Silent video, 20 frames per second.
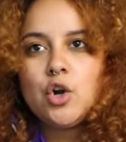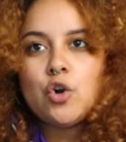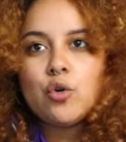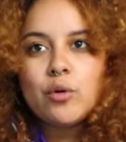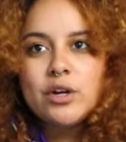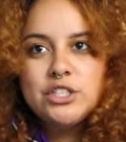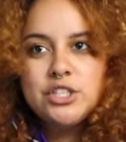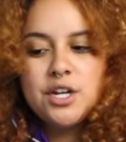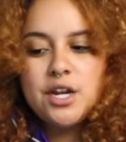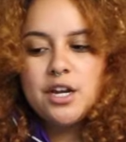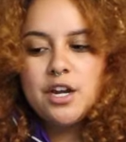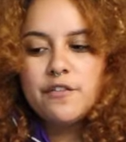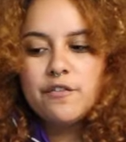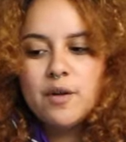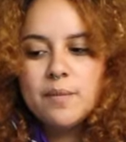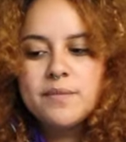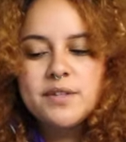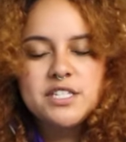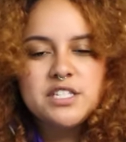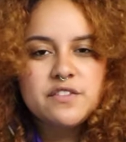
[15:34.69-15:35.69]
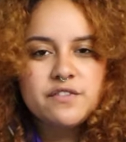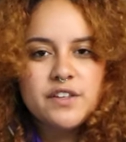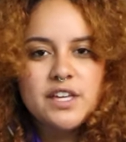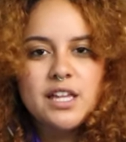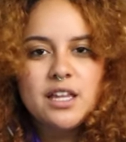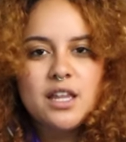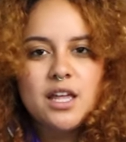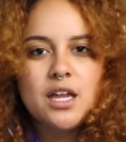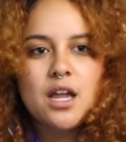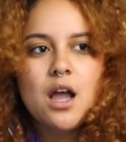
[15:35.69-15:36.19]
originated from this
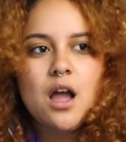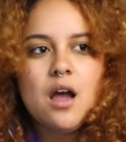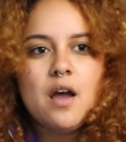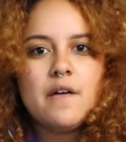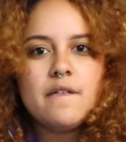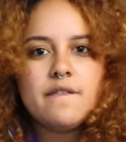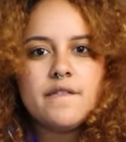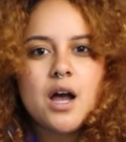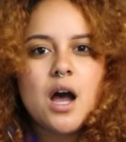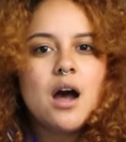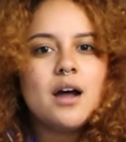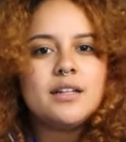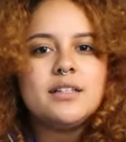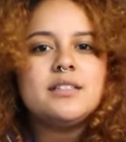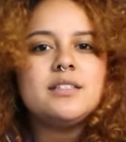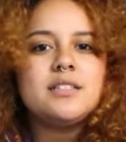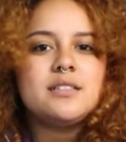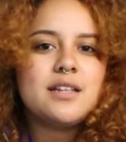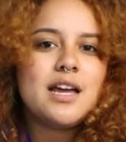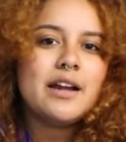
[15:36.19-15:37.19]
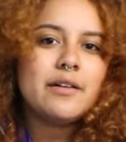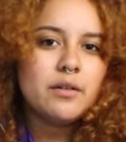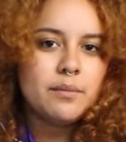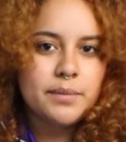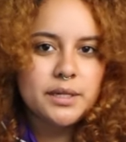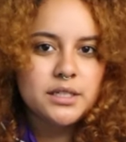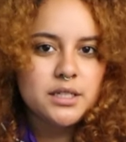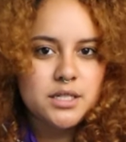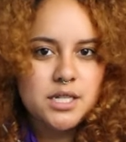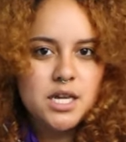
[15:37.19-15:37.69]
feeling of
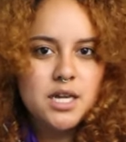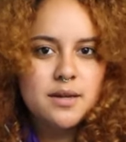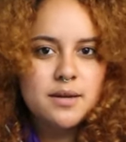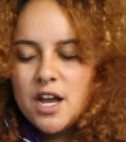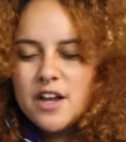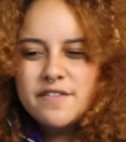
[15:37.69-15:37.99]
undesirability,